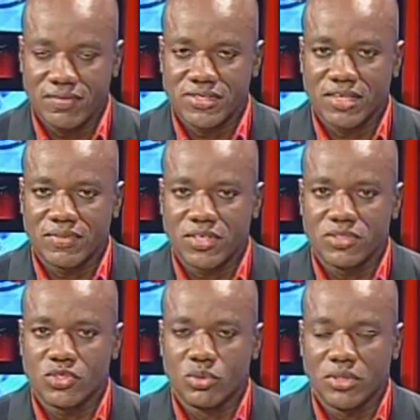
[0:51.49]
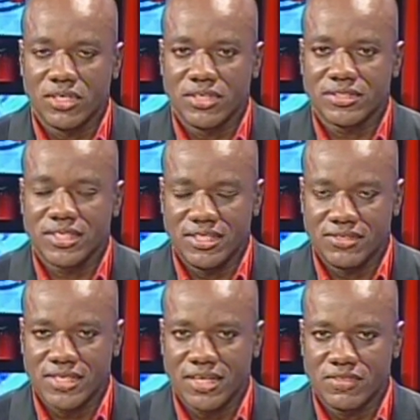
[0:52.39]
at 7 consumer alert
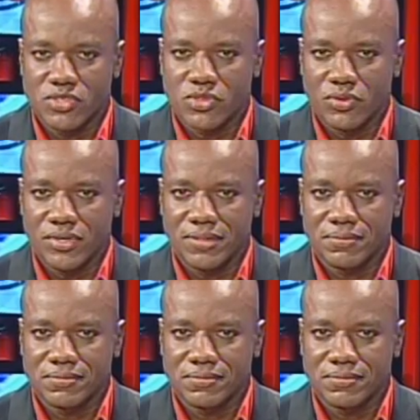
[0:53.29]
inside the story.